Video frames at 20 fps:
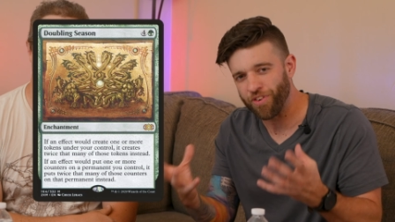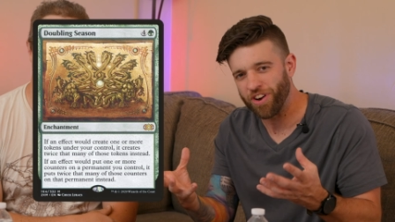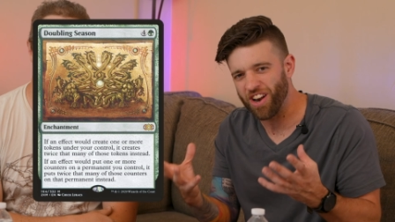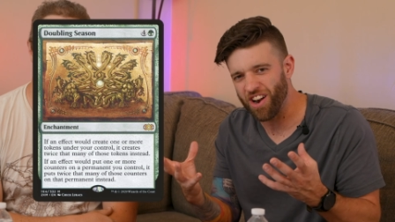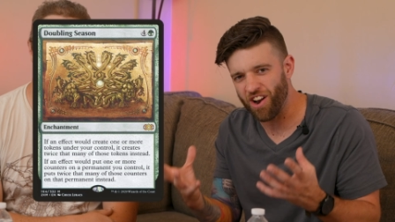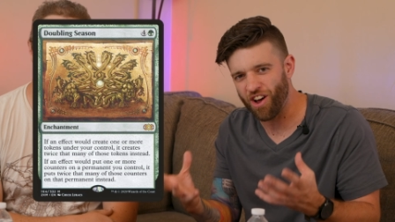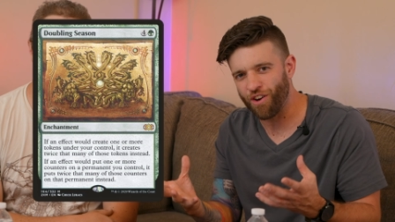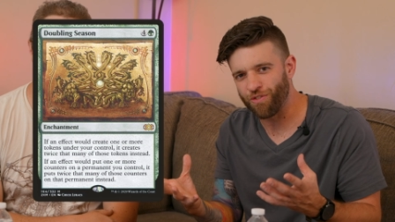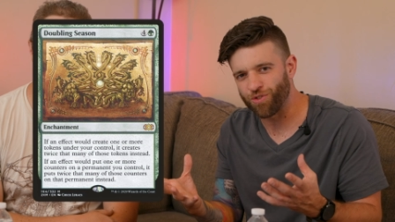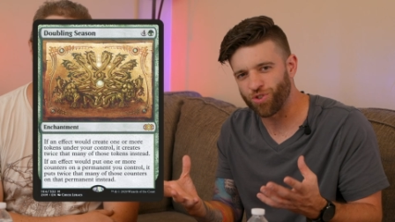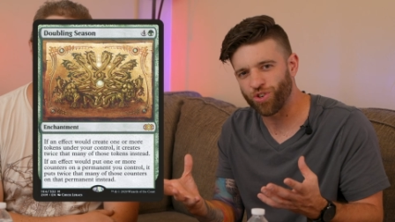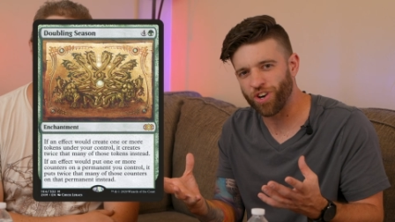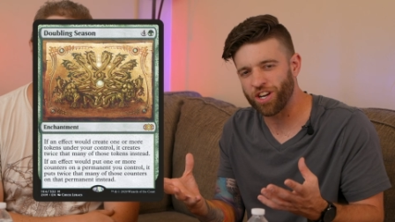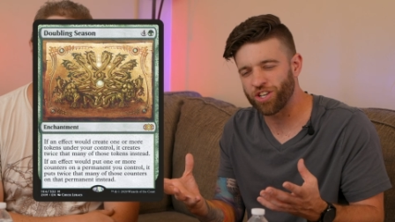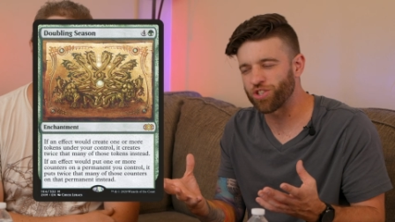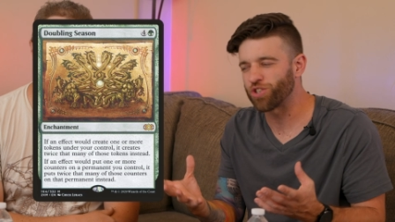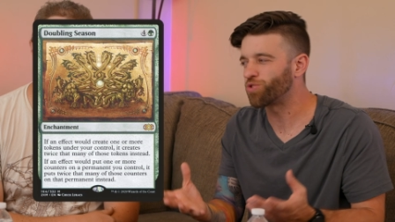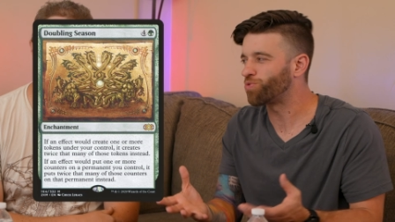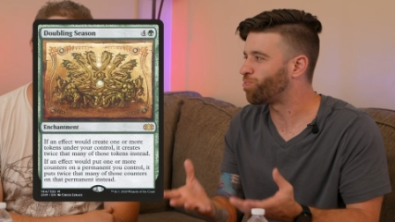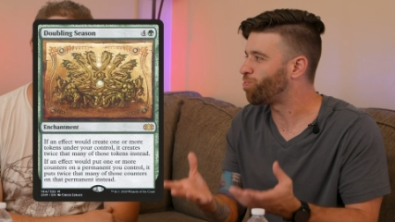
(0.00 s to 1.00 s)
enough
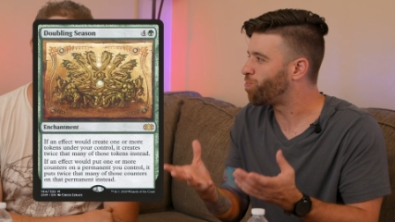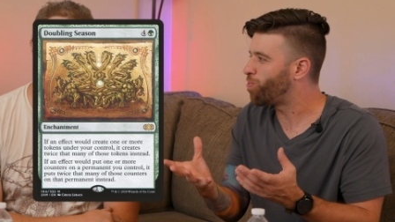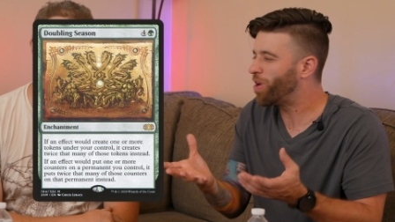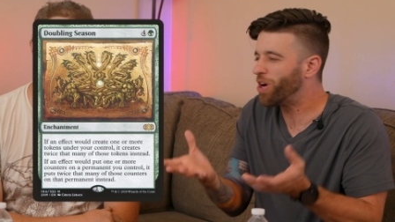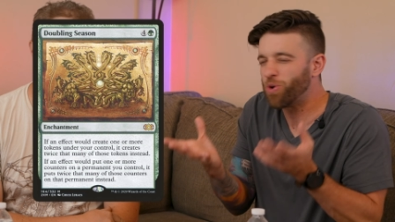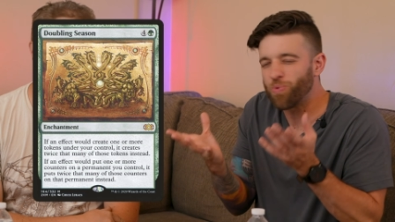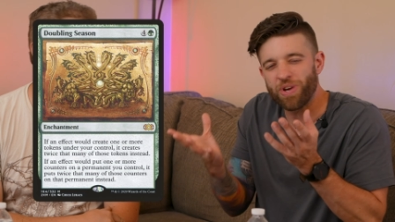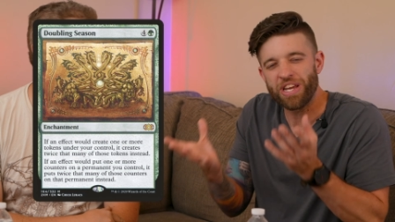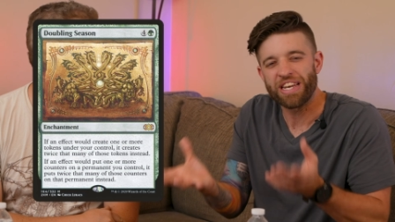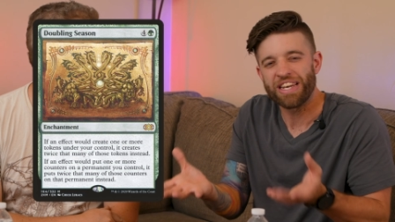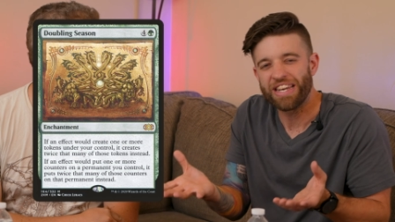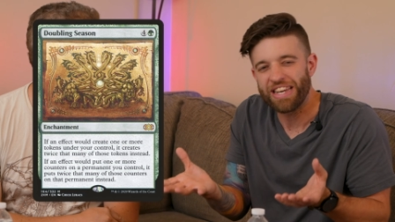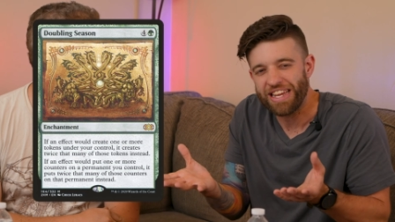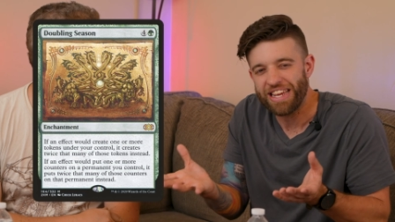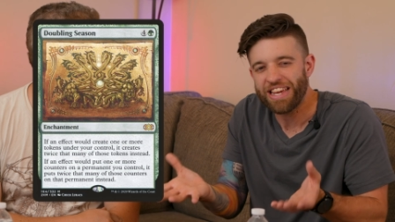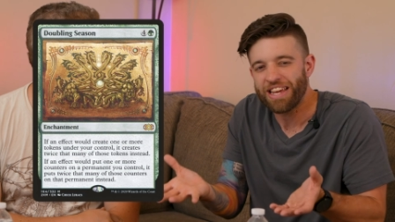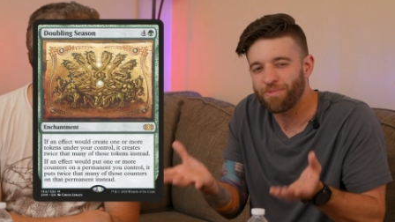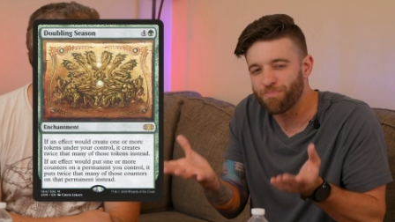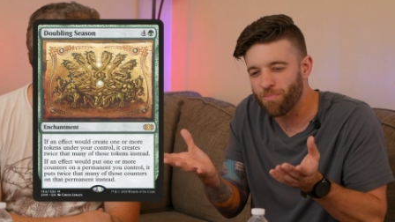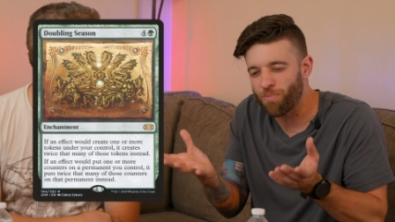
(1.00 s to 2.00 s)
treasures. What do we
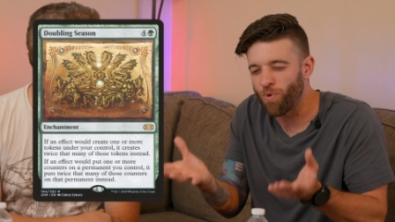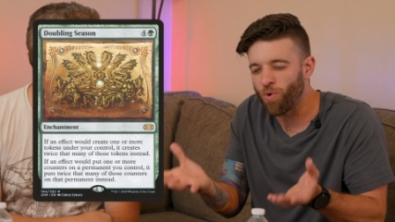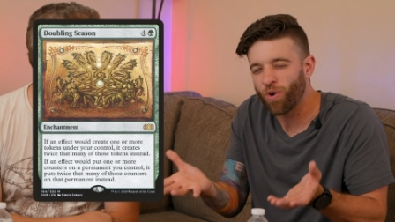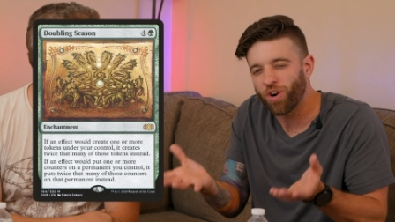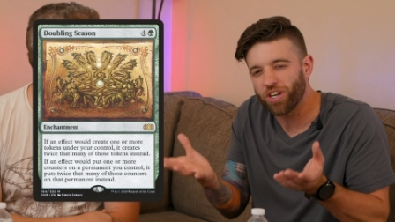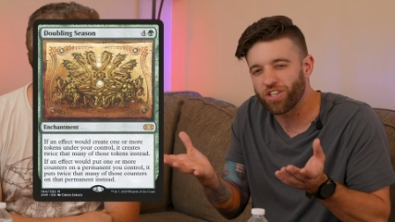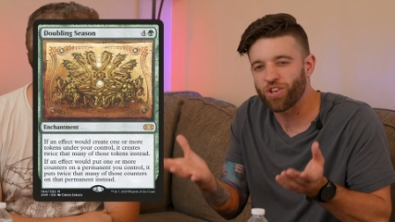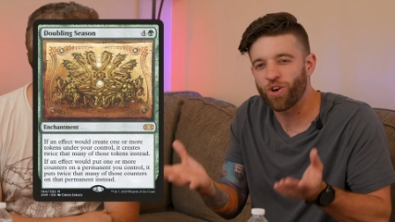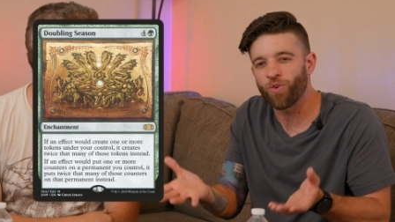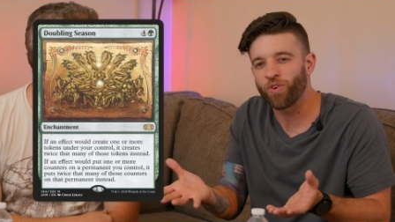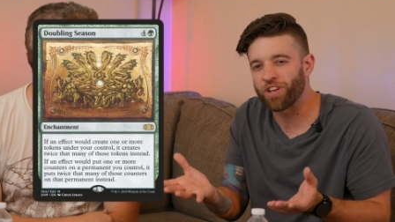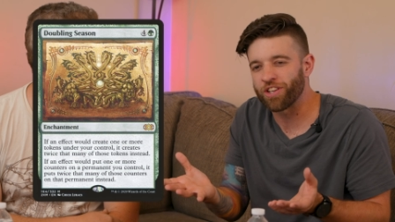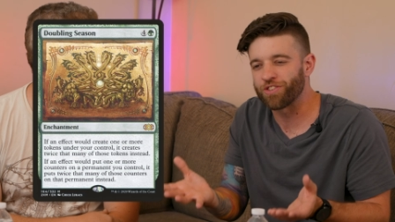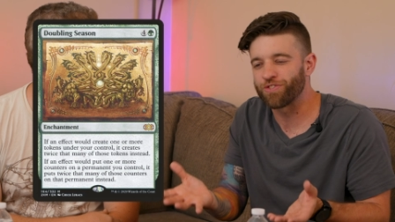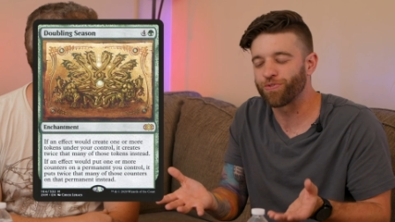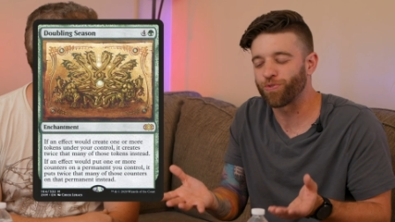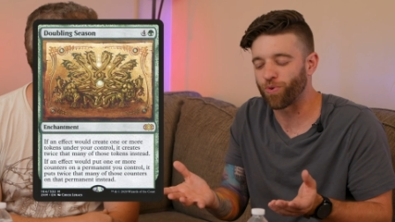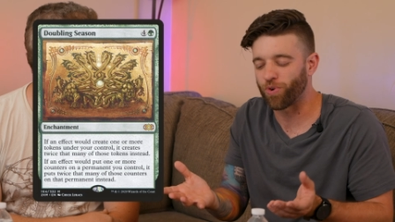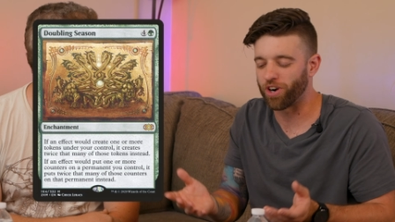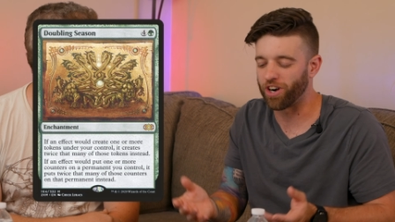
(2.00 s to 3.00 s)
need more tokens
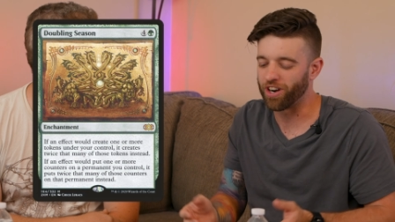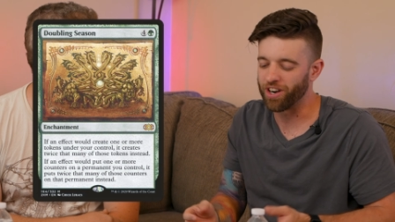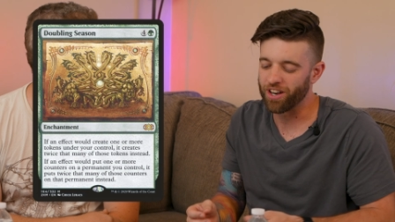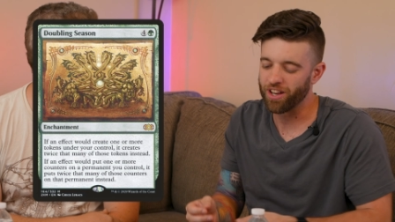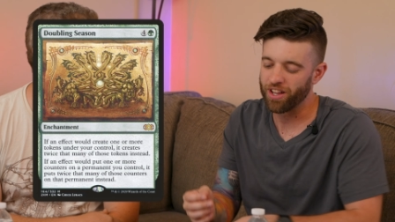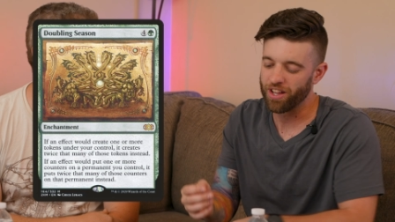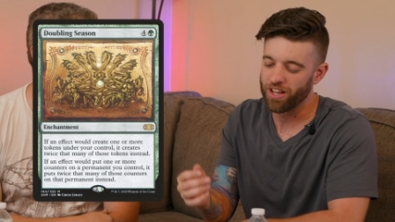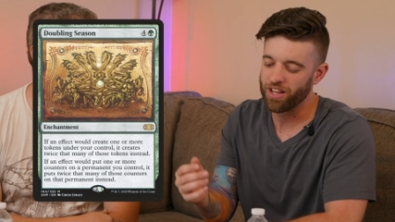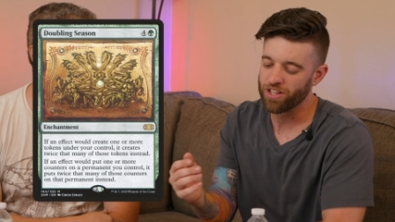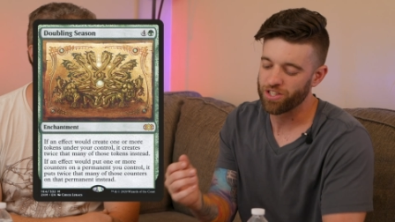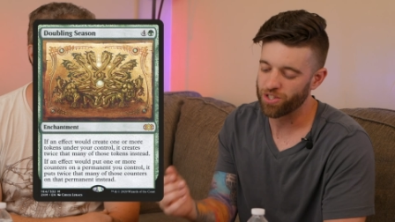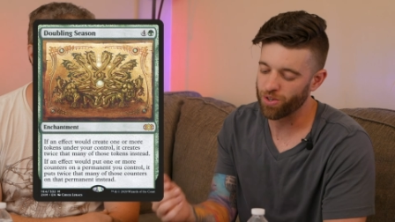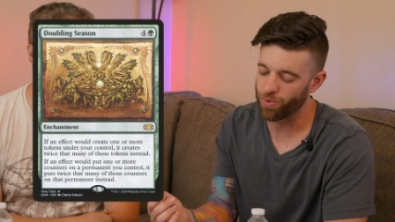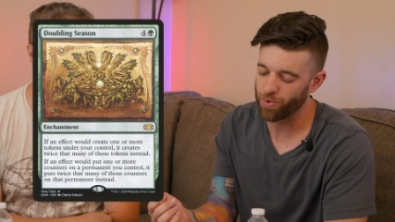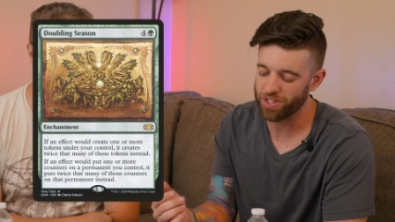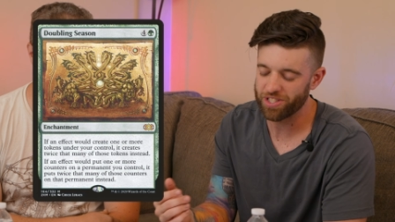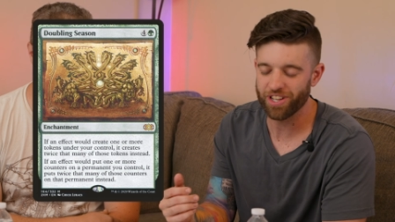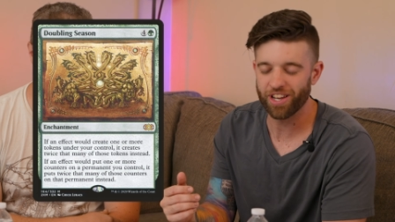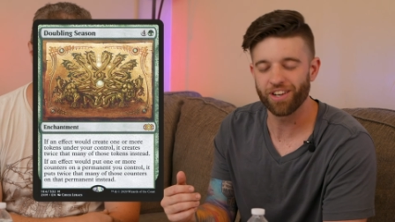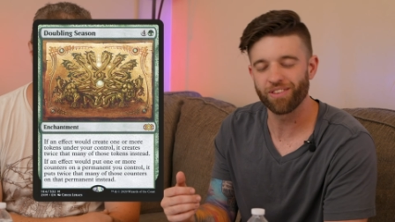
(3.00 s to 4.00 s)
for? So
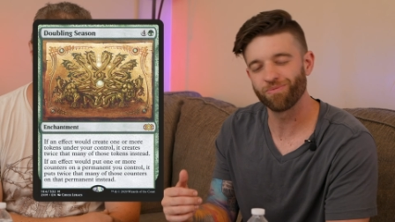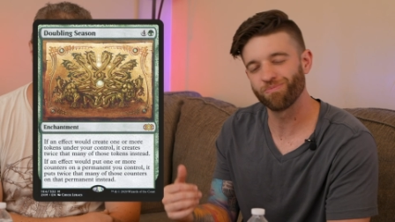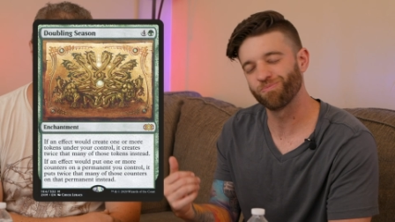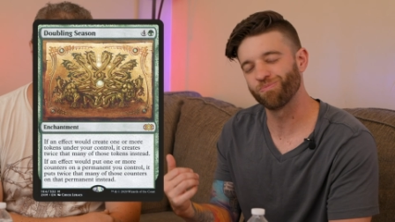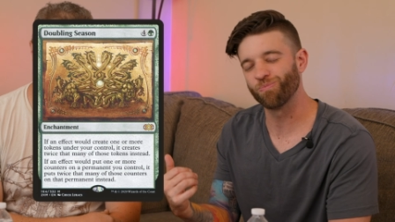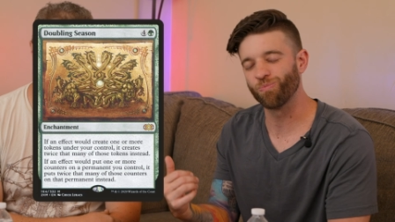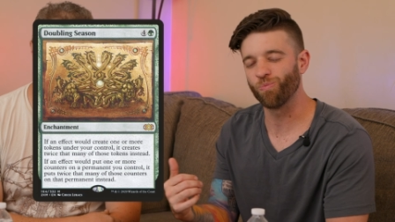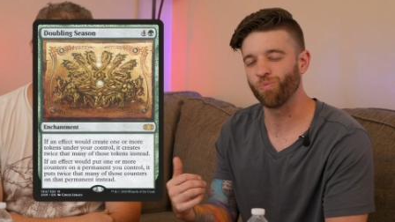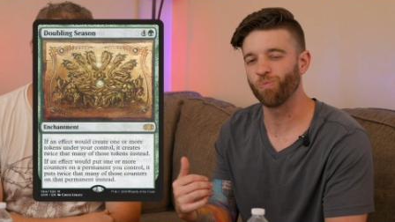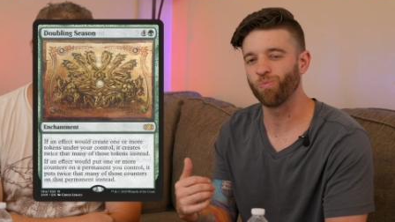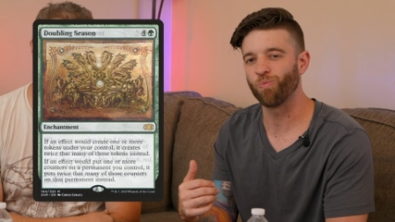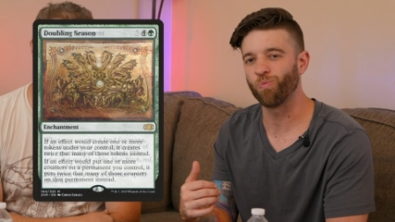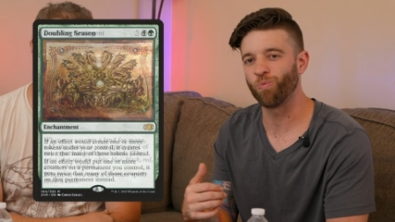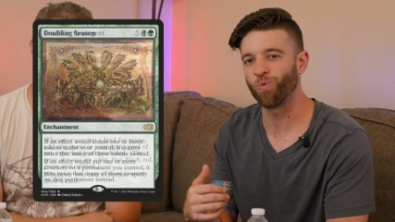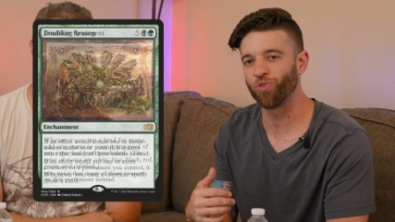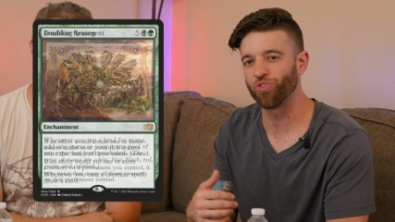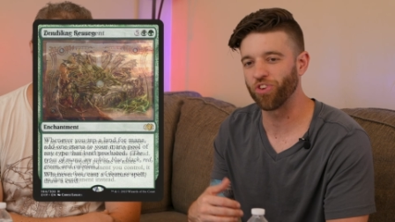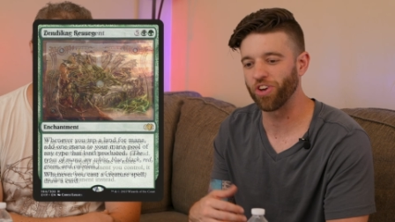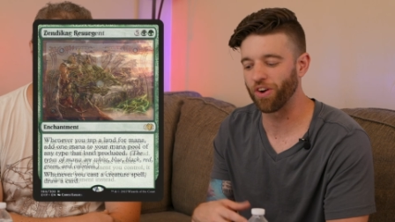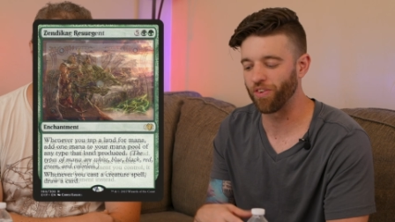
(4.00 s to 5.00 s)
we said,
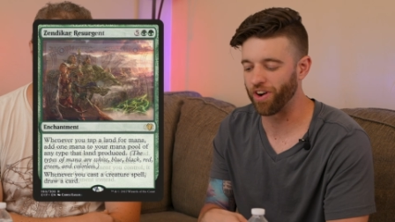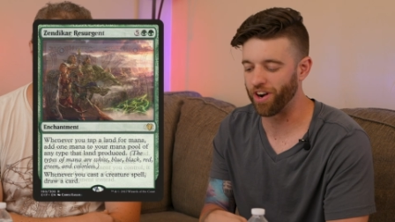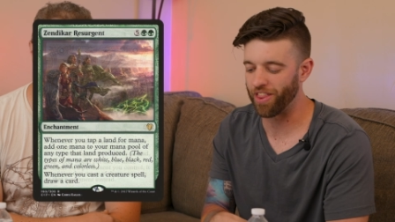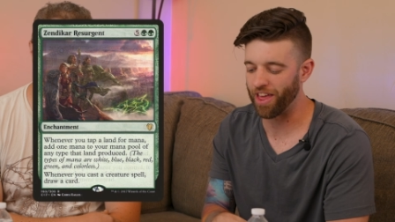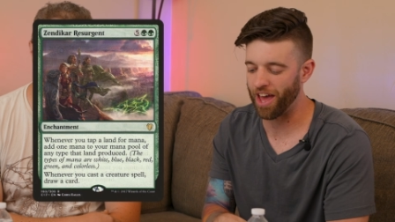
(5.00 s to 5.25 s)
we'll get rid of